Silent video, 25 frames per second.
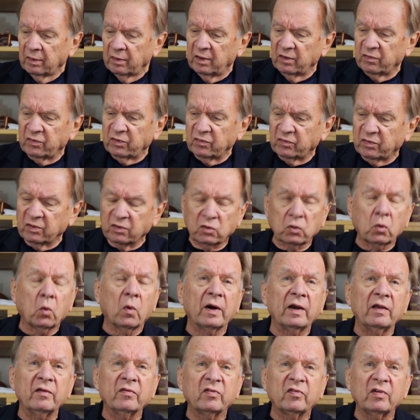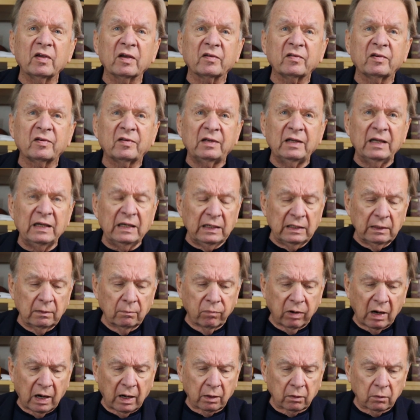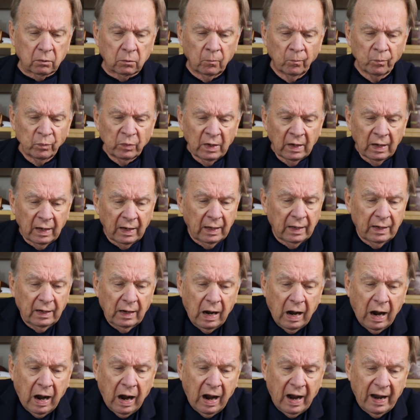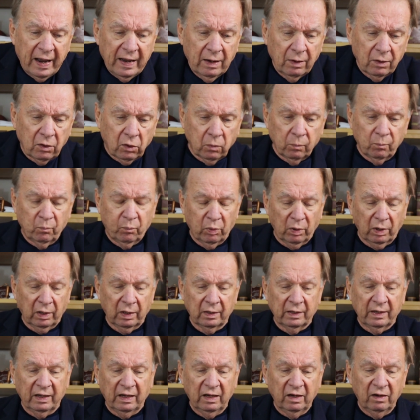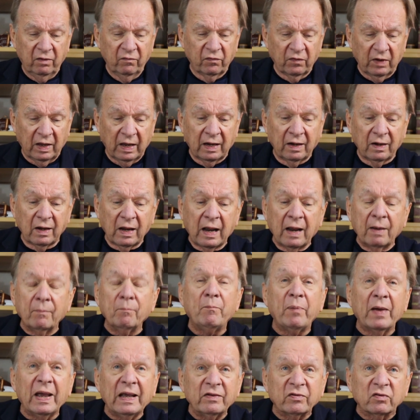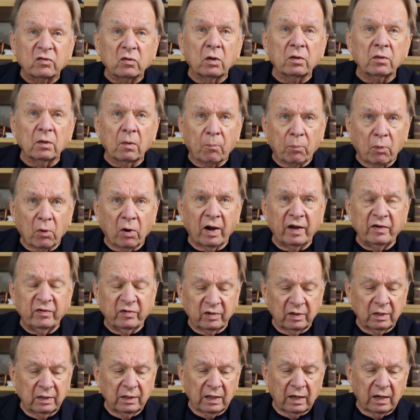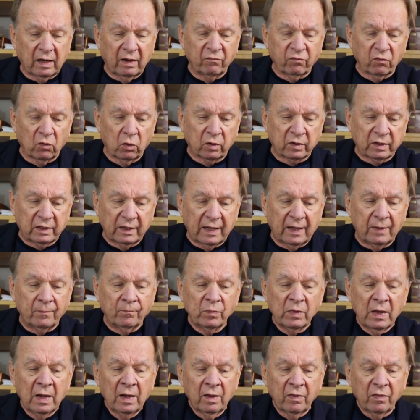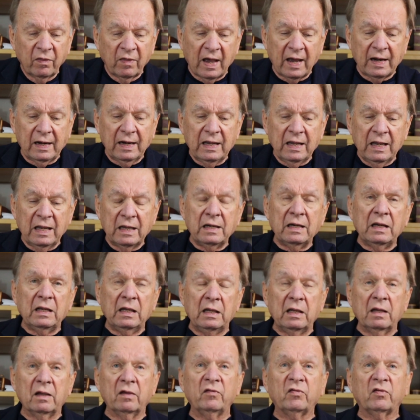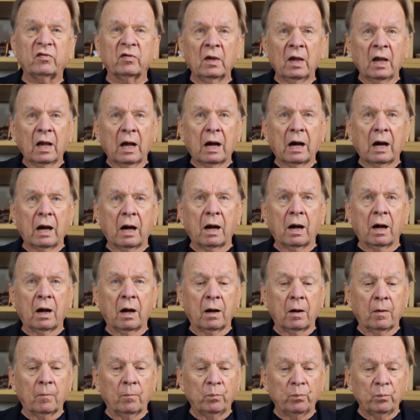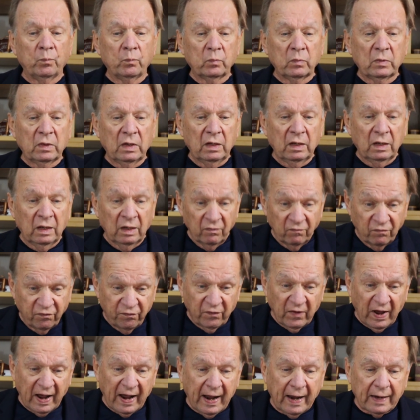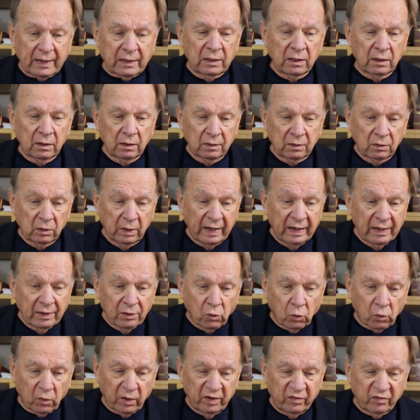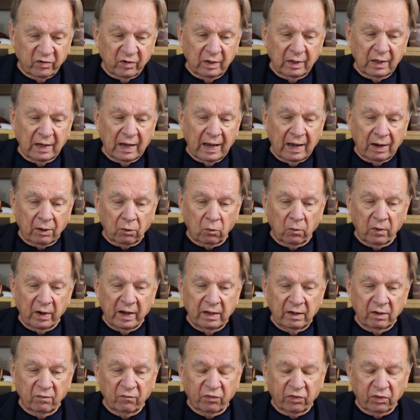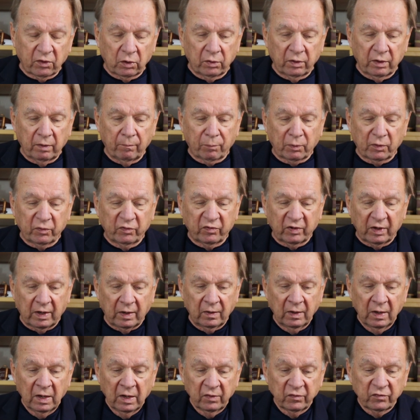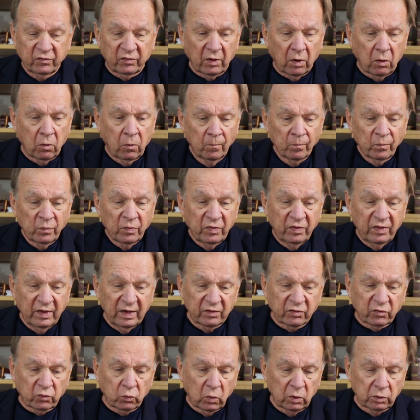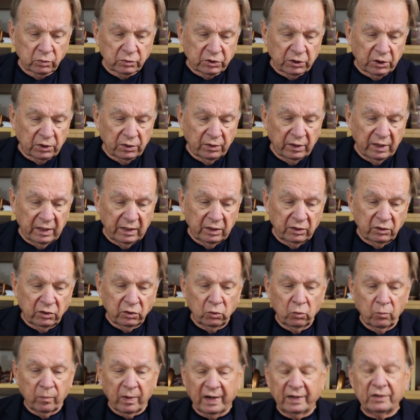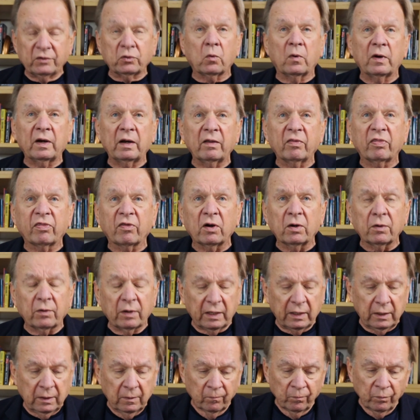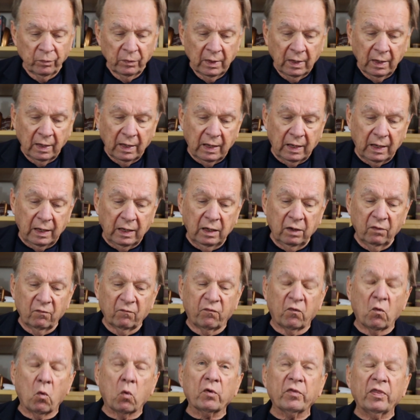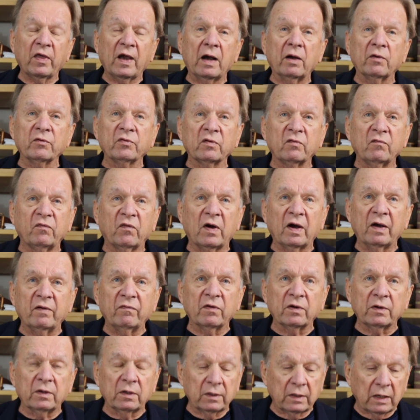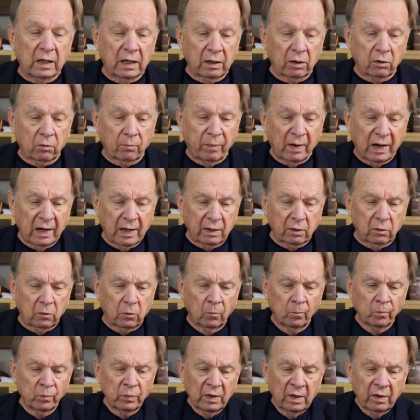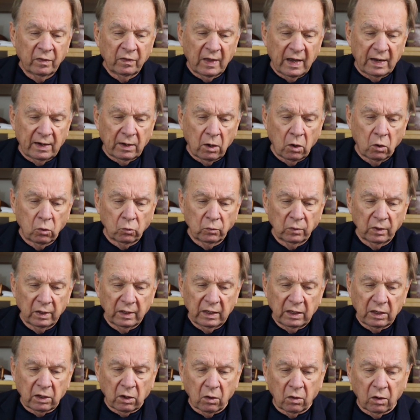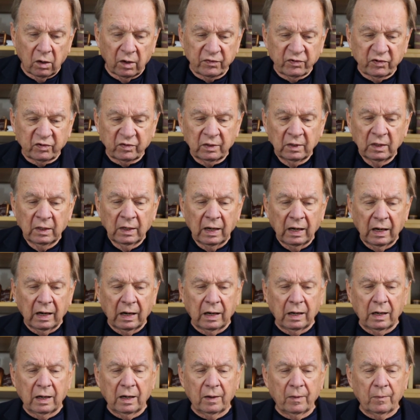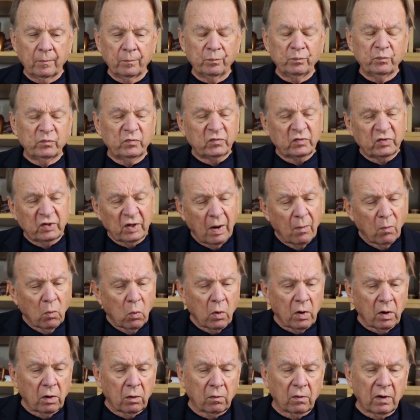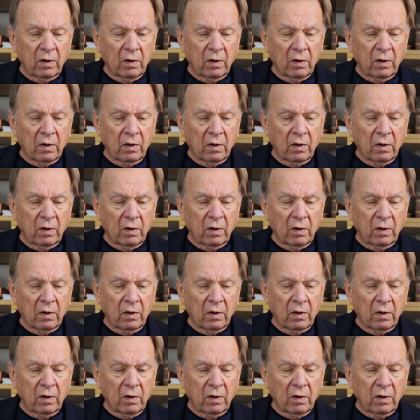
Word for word: This is a 2016 bottle, and I believe, and, and based on the pricing that I've looked at, that it is, um, in fact, increasing at a rate of 30%. So this will turn into, by 2030, a $4,500 bottle that only costs um, somewhere